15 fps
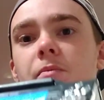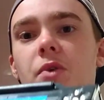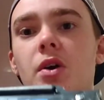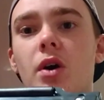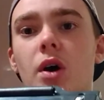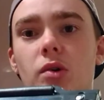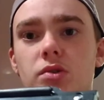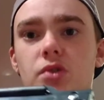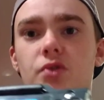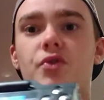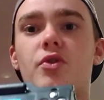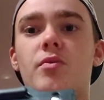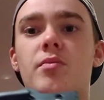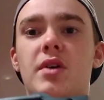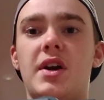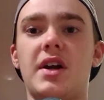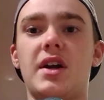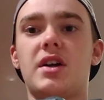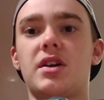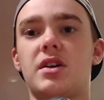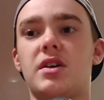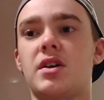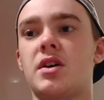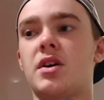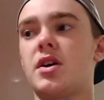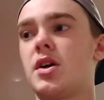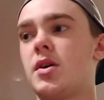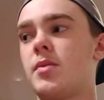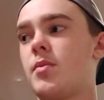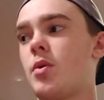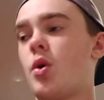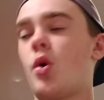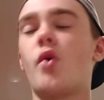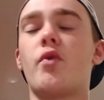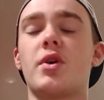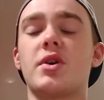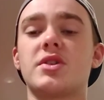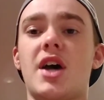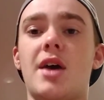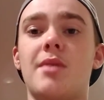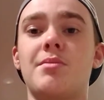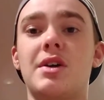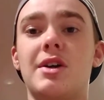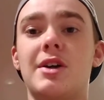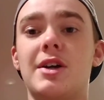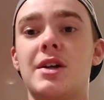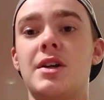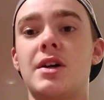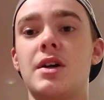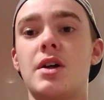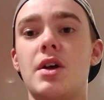go to full brake over a time period.